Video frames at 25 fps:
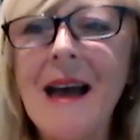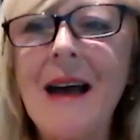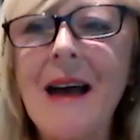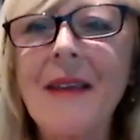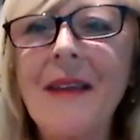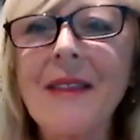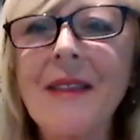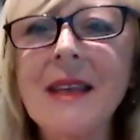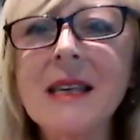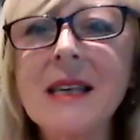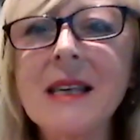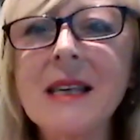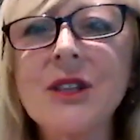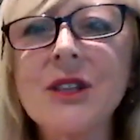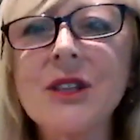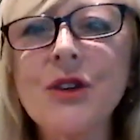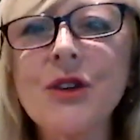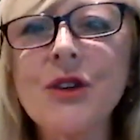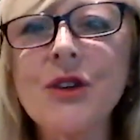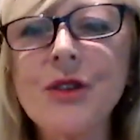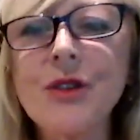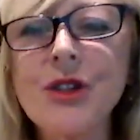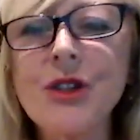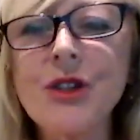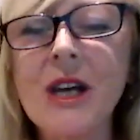And these
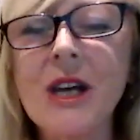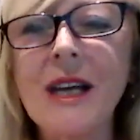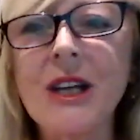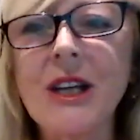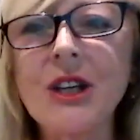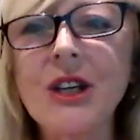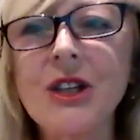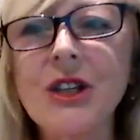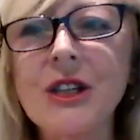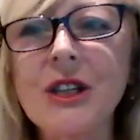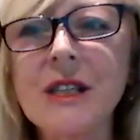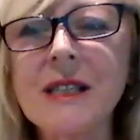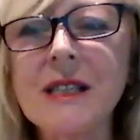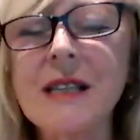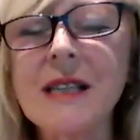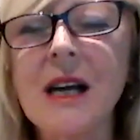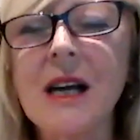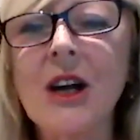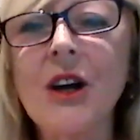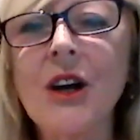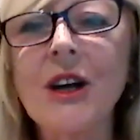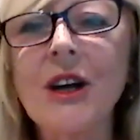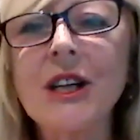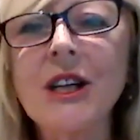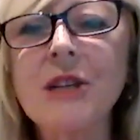new changes
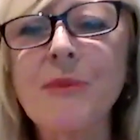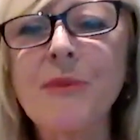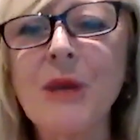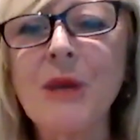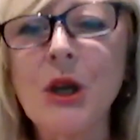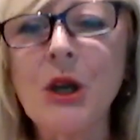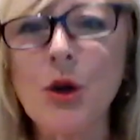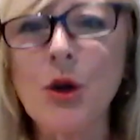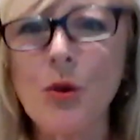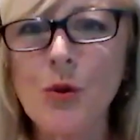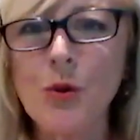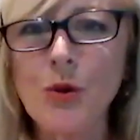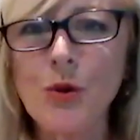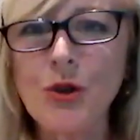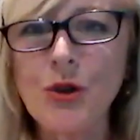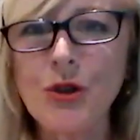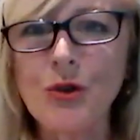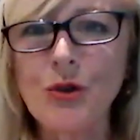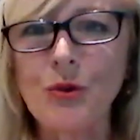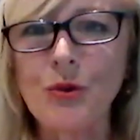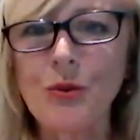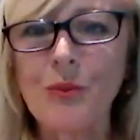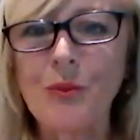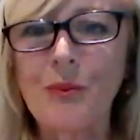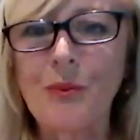are going to be
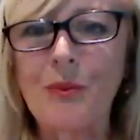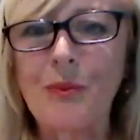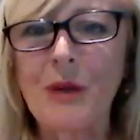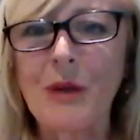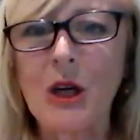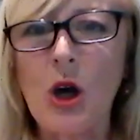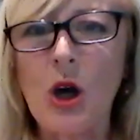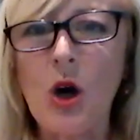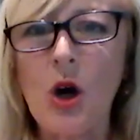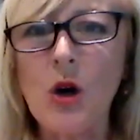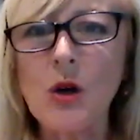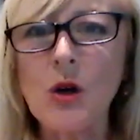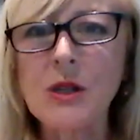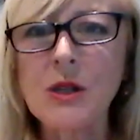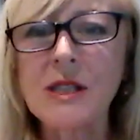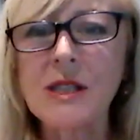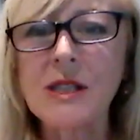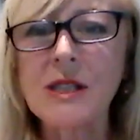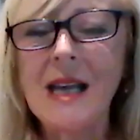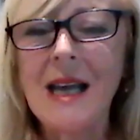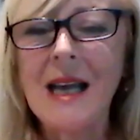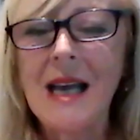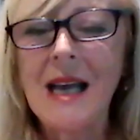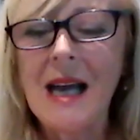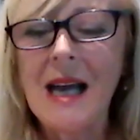crucial
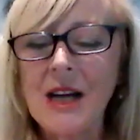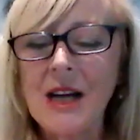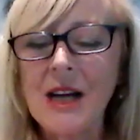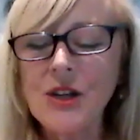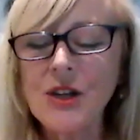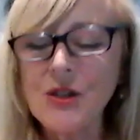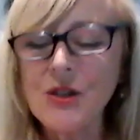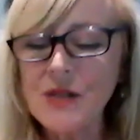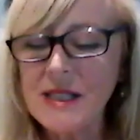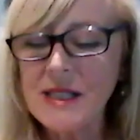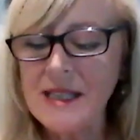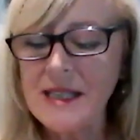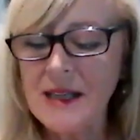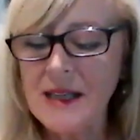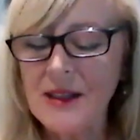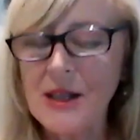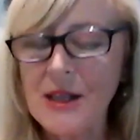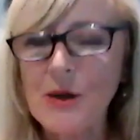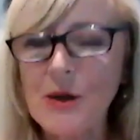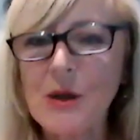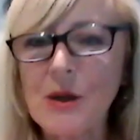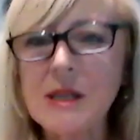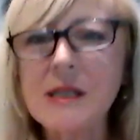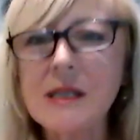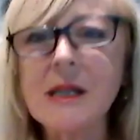because, as you said,
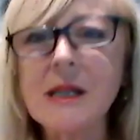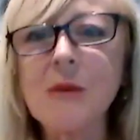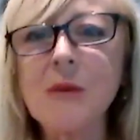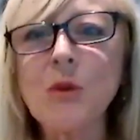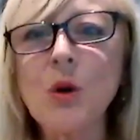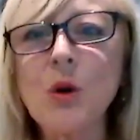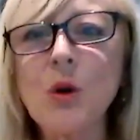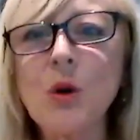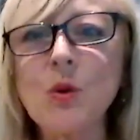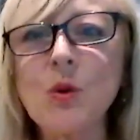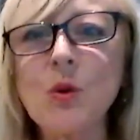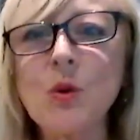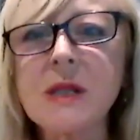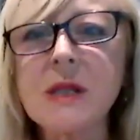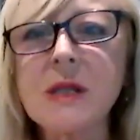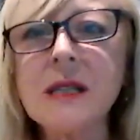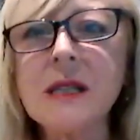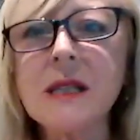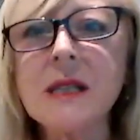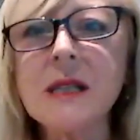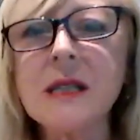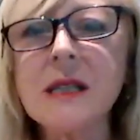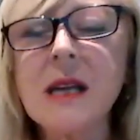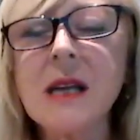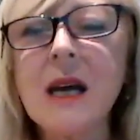there are some
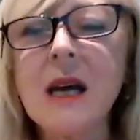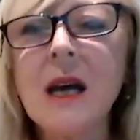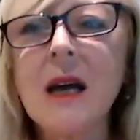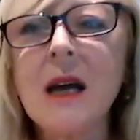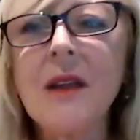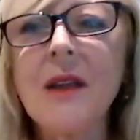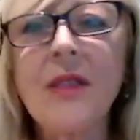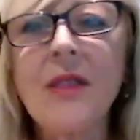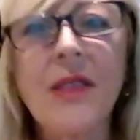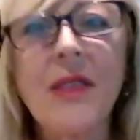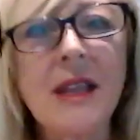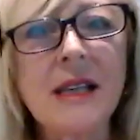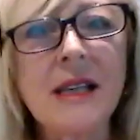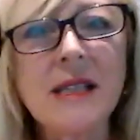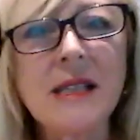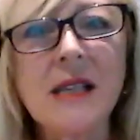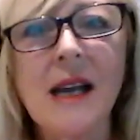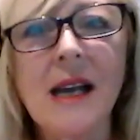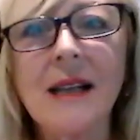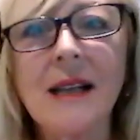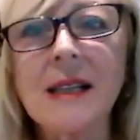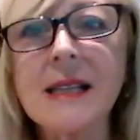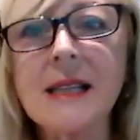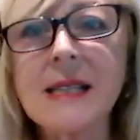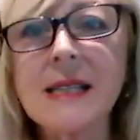courses, things
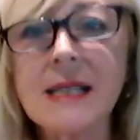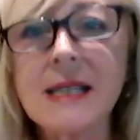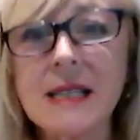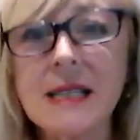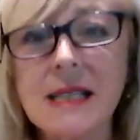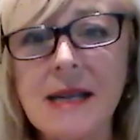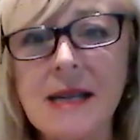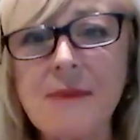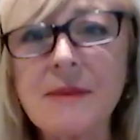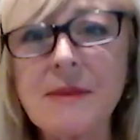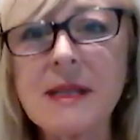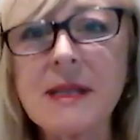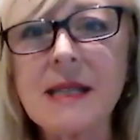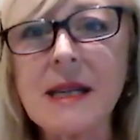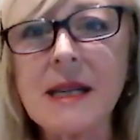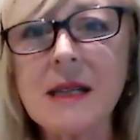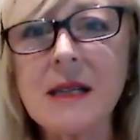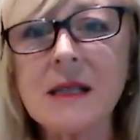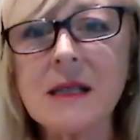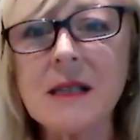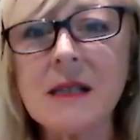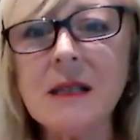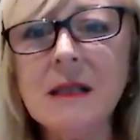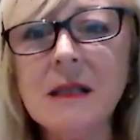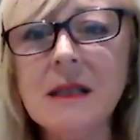like the STEM
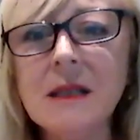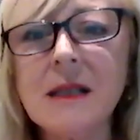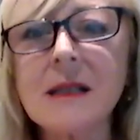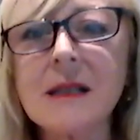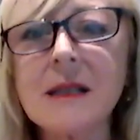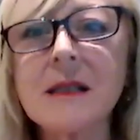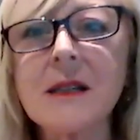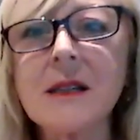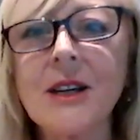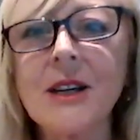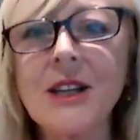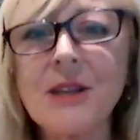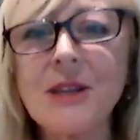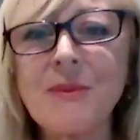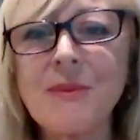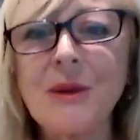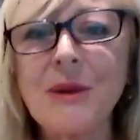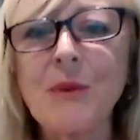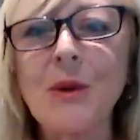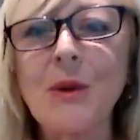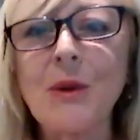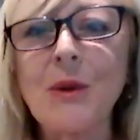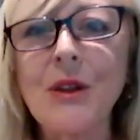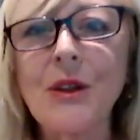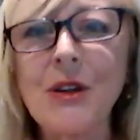sector is going to
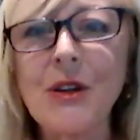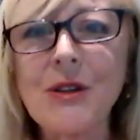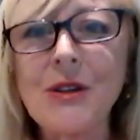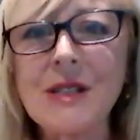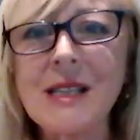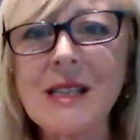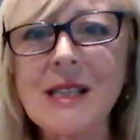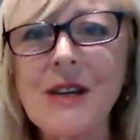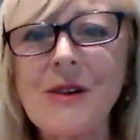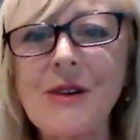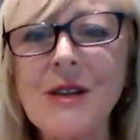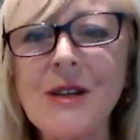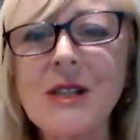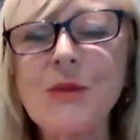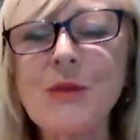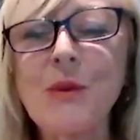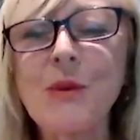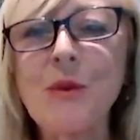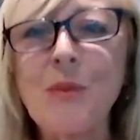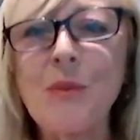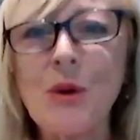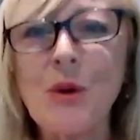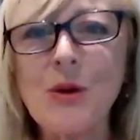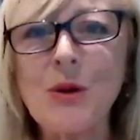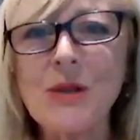be one of those areas
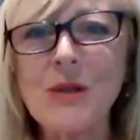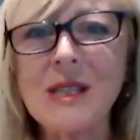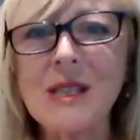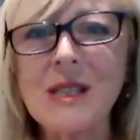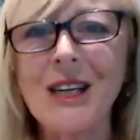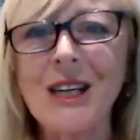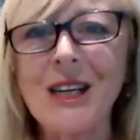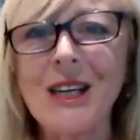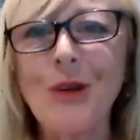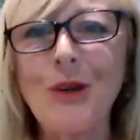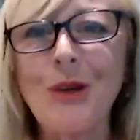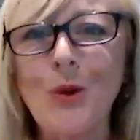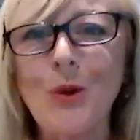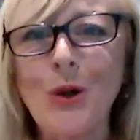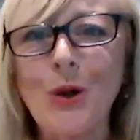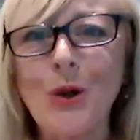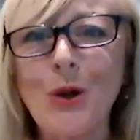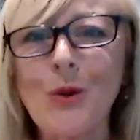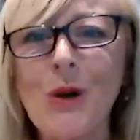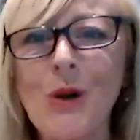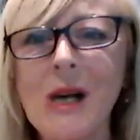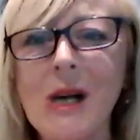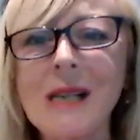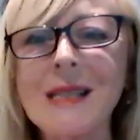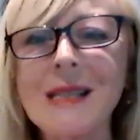with post-study work
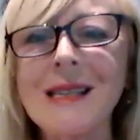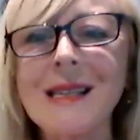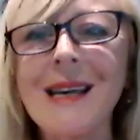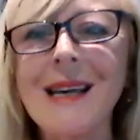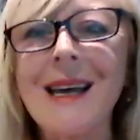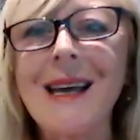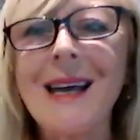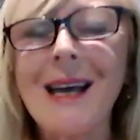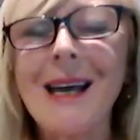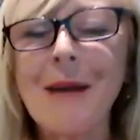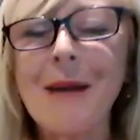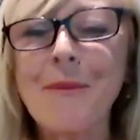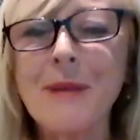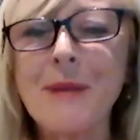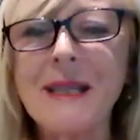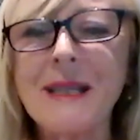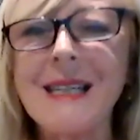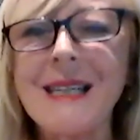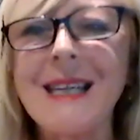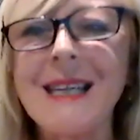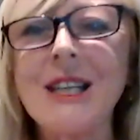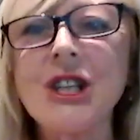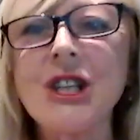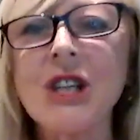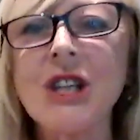rights and
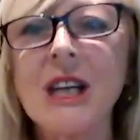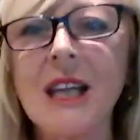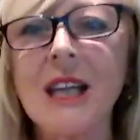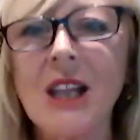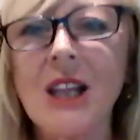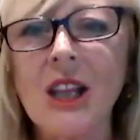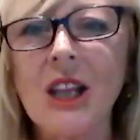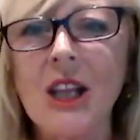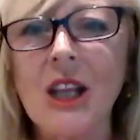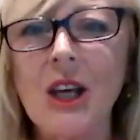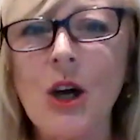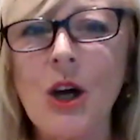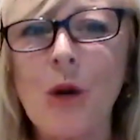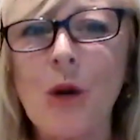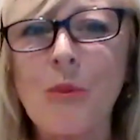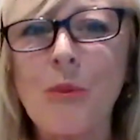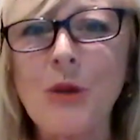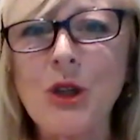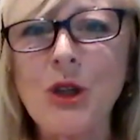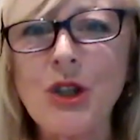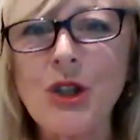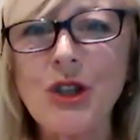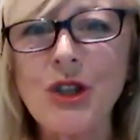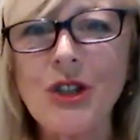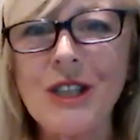potentially the
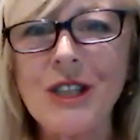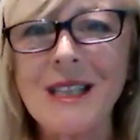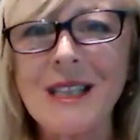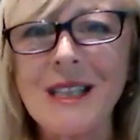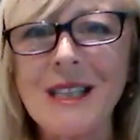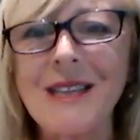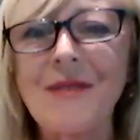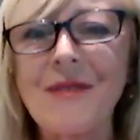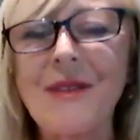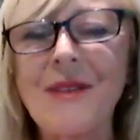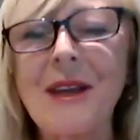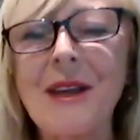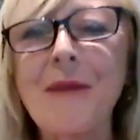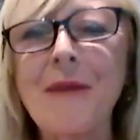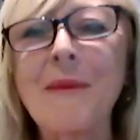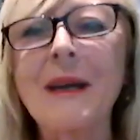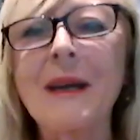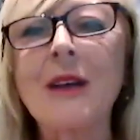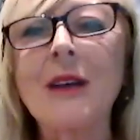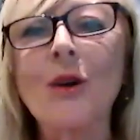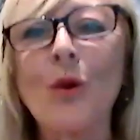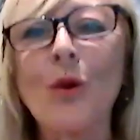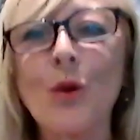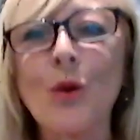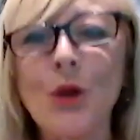opportunity, if they
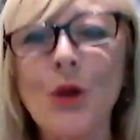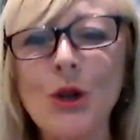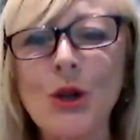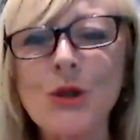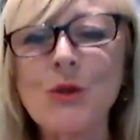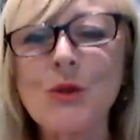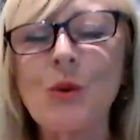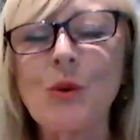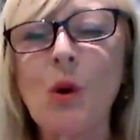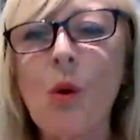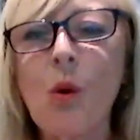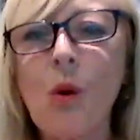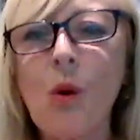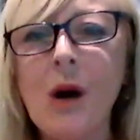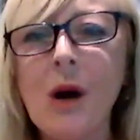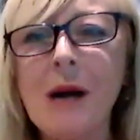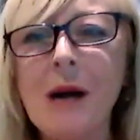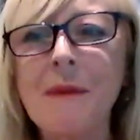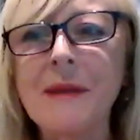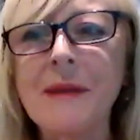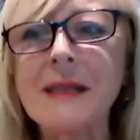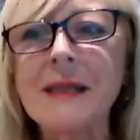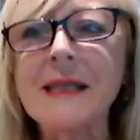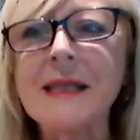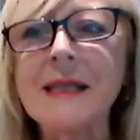meet all those
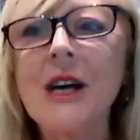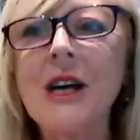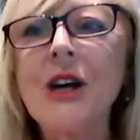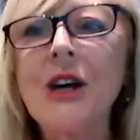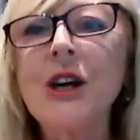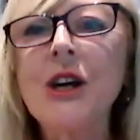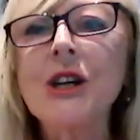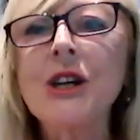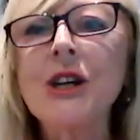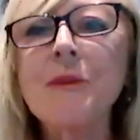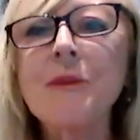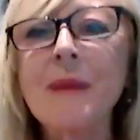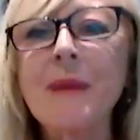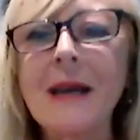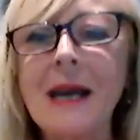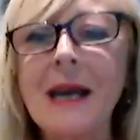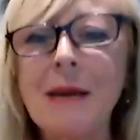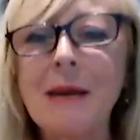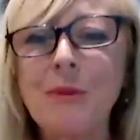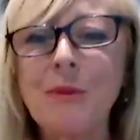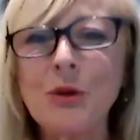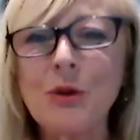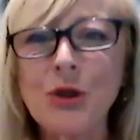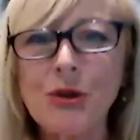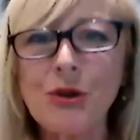requirements, to be
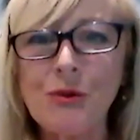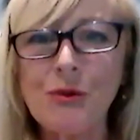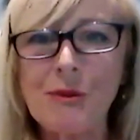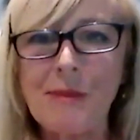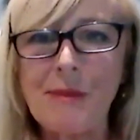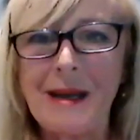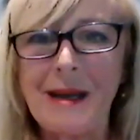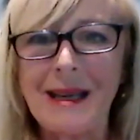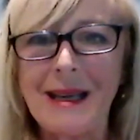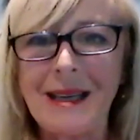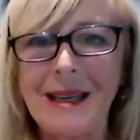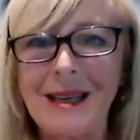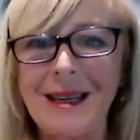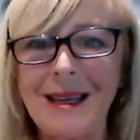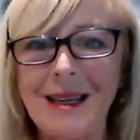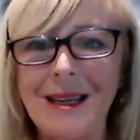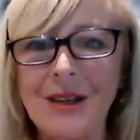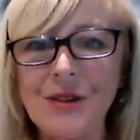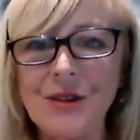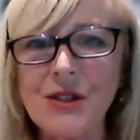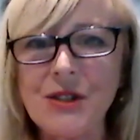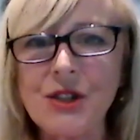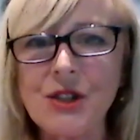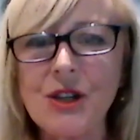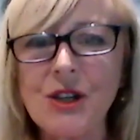able to remain
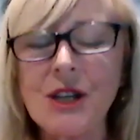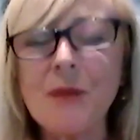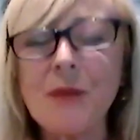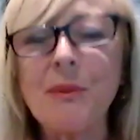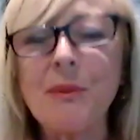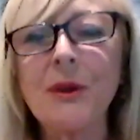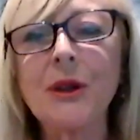in Australia.